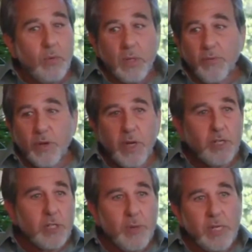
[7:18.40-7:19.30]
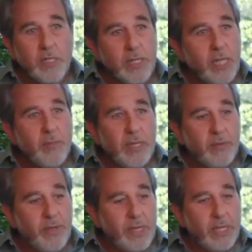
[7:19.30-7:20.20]
Well, if your conscious mind is thinking about
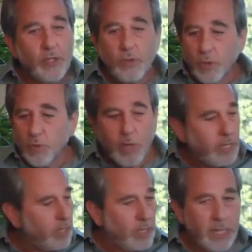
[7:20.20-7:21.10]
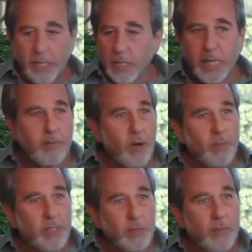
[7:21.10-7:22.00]
the vacation, who's running the day-to-day,
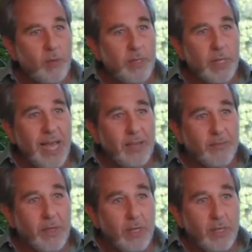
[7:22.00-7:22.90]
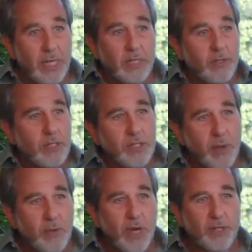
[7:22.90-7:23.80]
moment-to-moment life? The answer is the
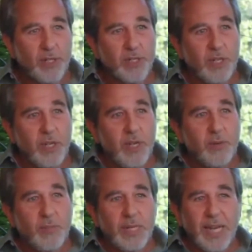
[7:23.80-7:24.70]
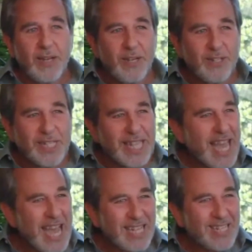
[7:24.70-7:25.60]
subconscious. But now here's the
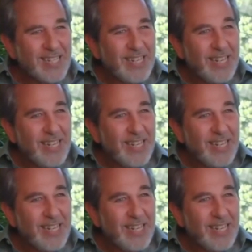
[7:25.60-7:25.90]
catch.